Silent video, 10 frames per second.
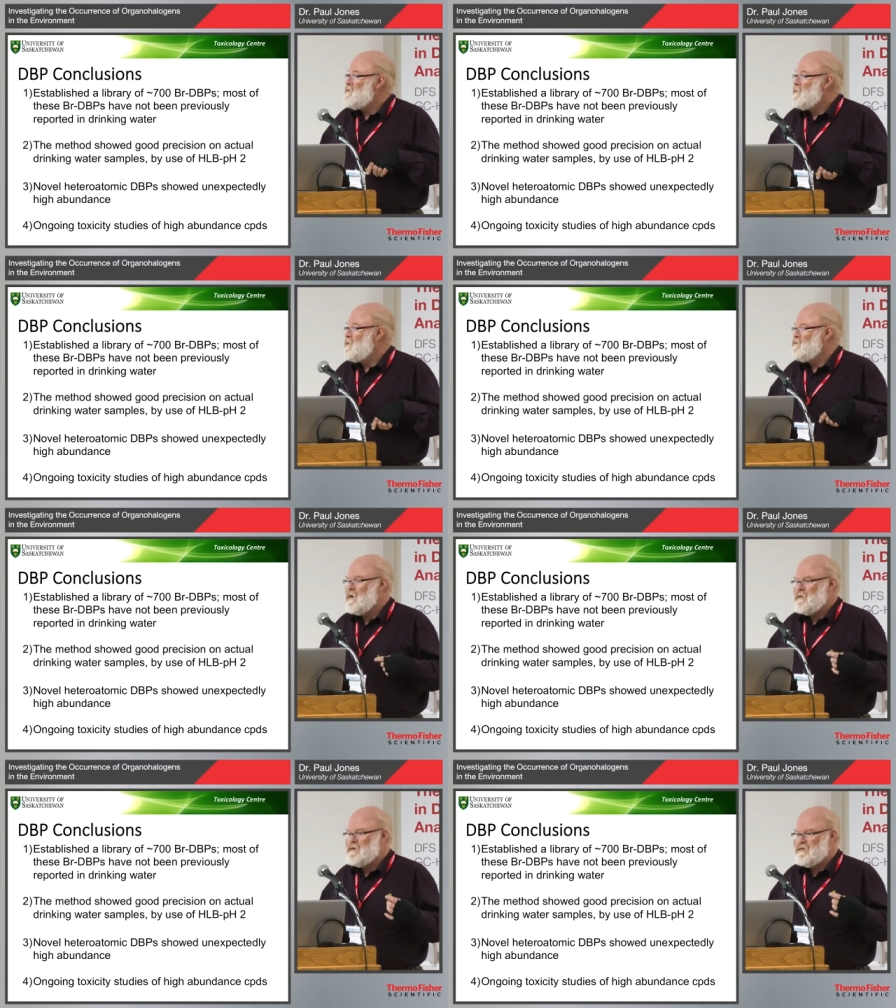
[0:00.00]
them have
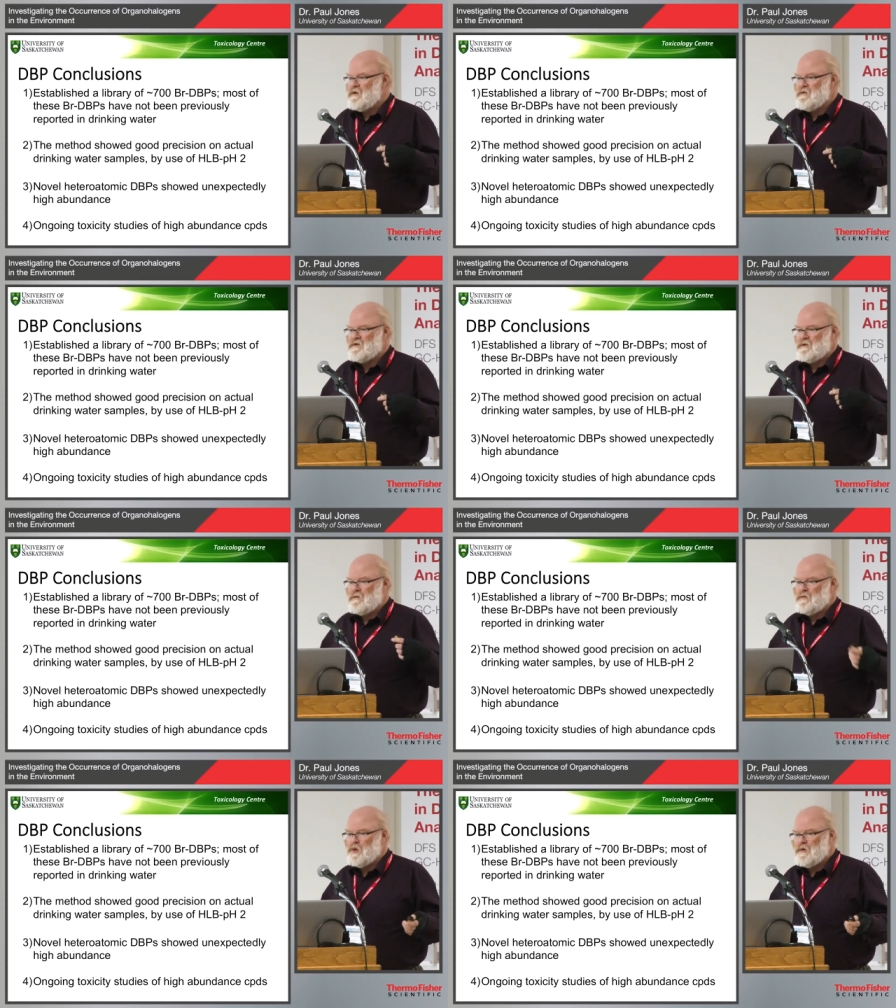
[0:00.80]
not been previously
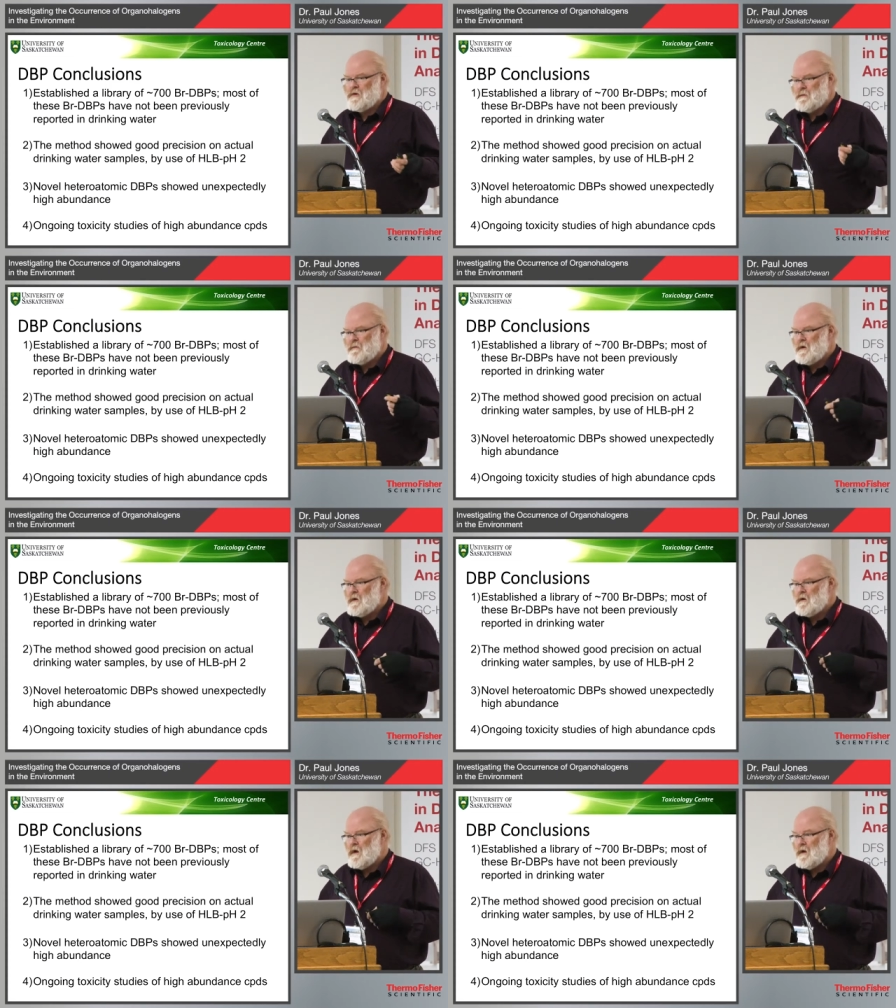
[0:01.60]
reported
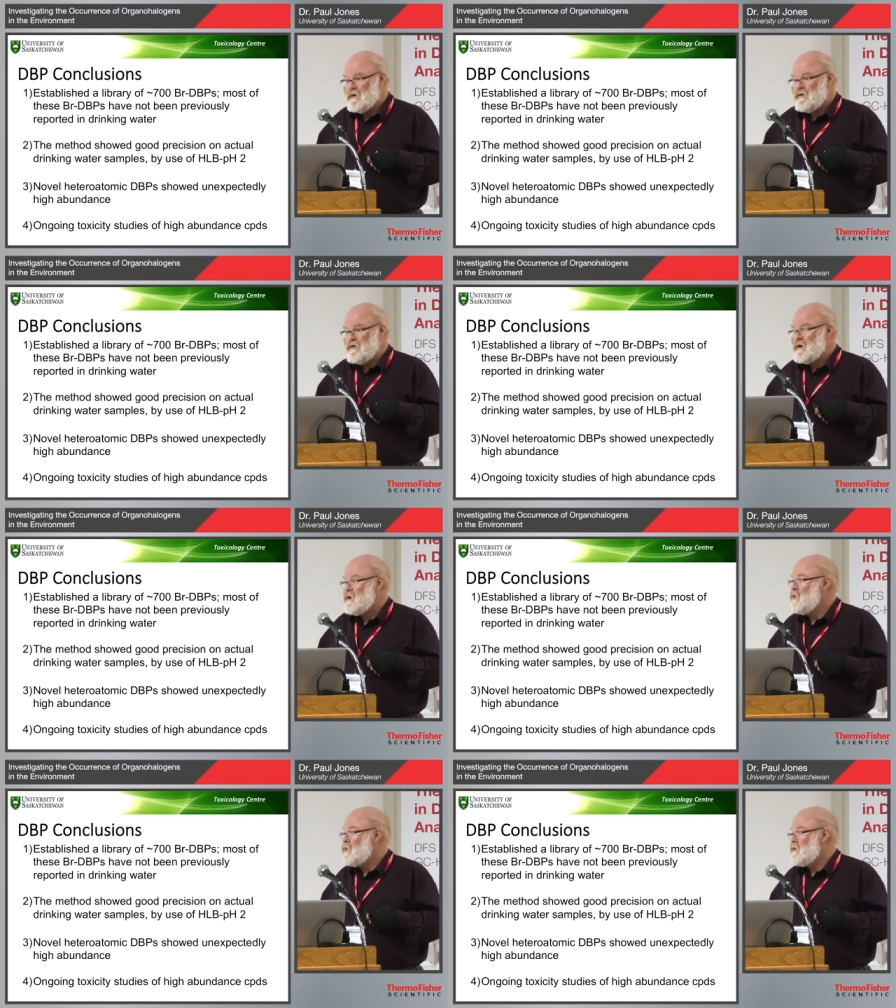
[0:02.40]
uh, in
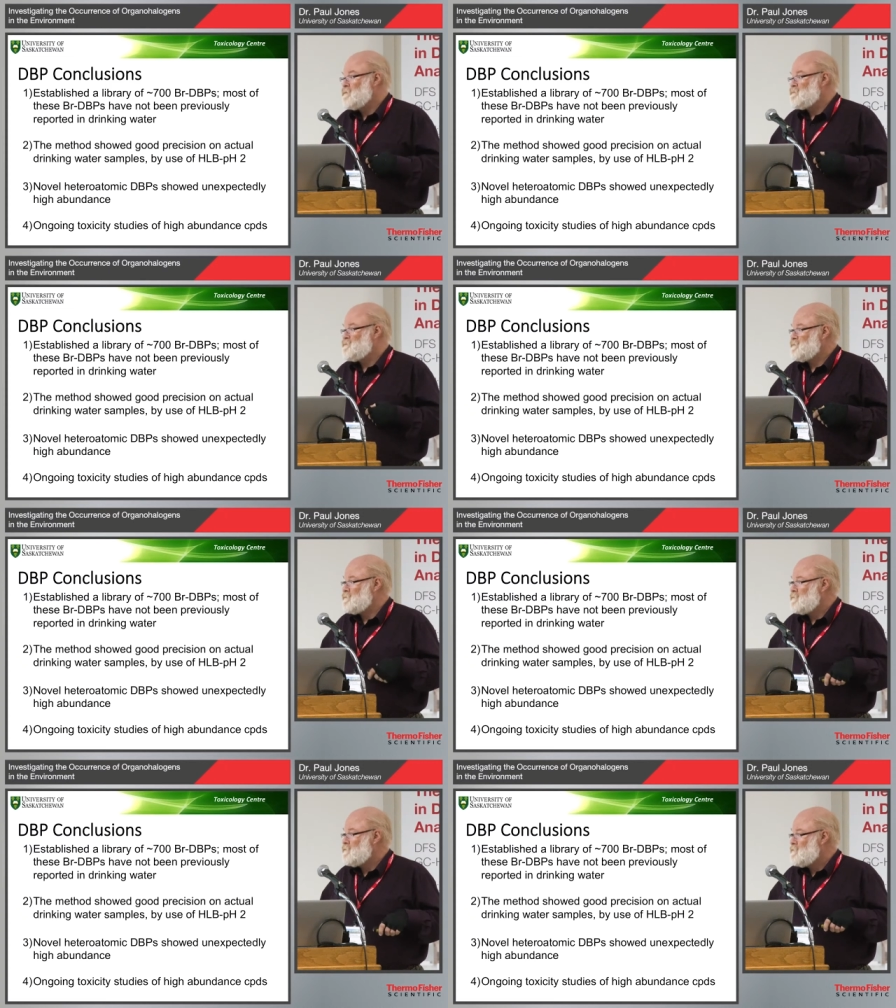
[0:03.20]
drinking water.
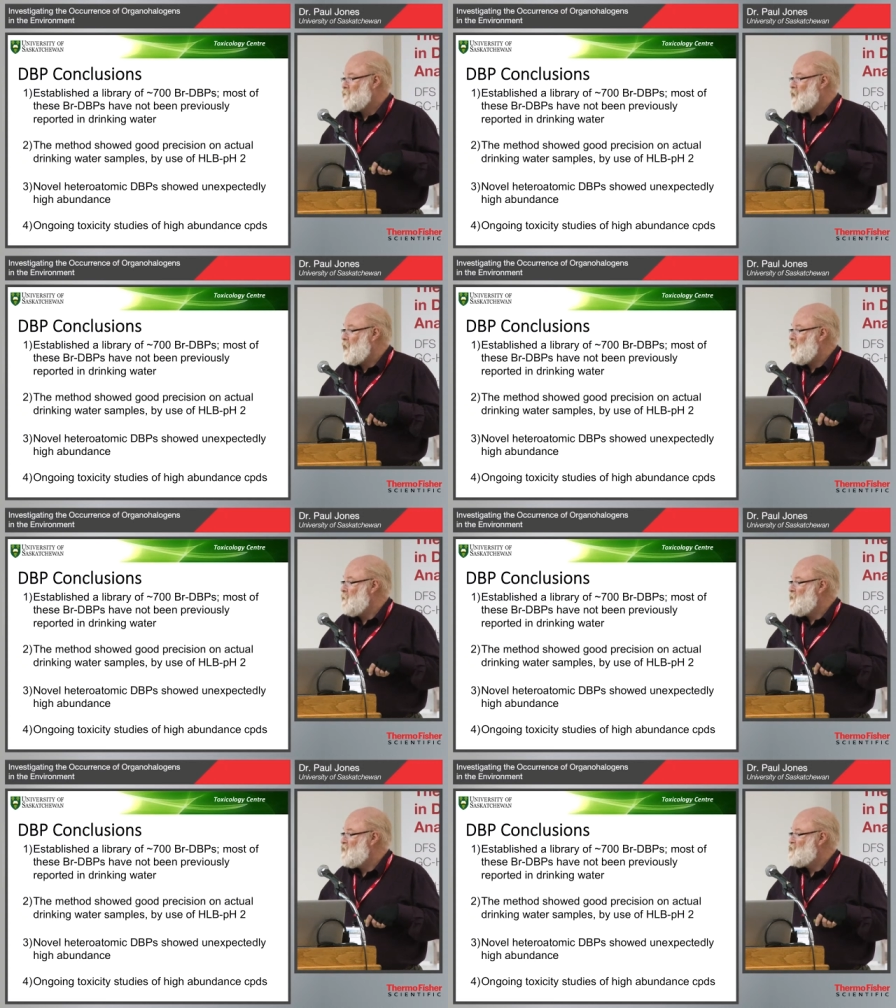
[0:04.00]
Uh, the
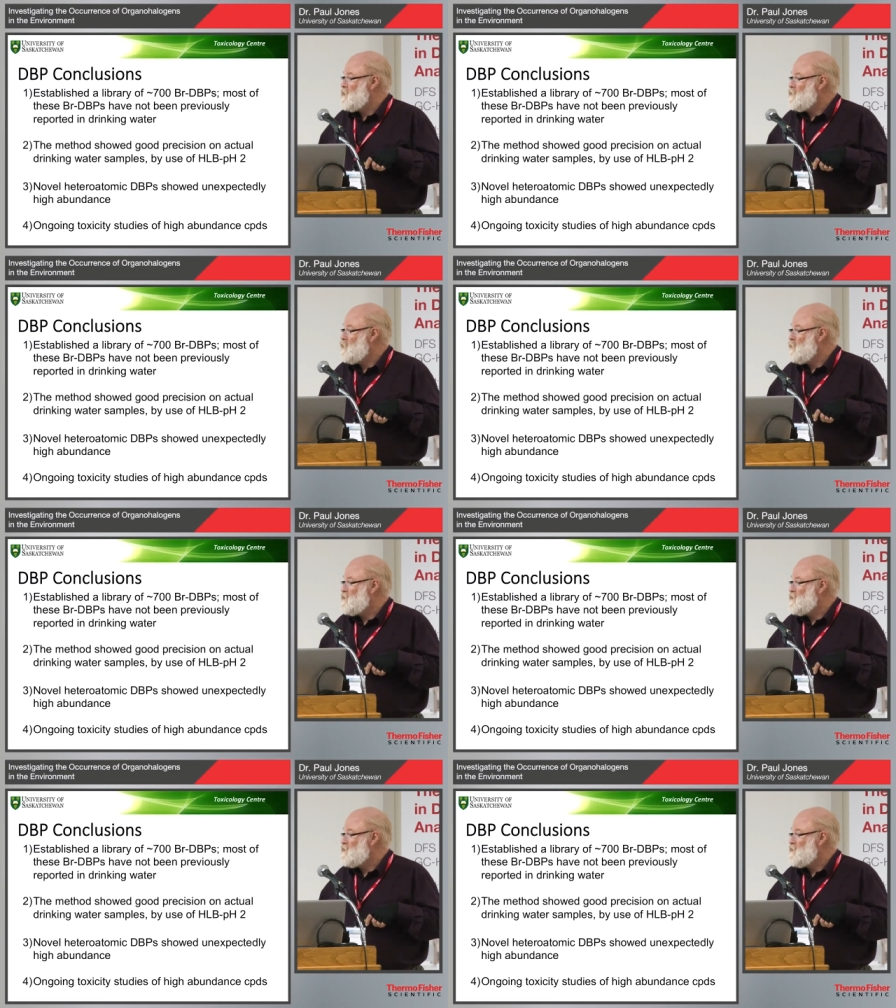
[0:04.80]
method showed good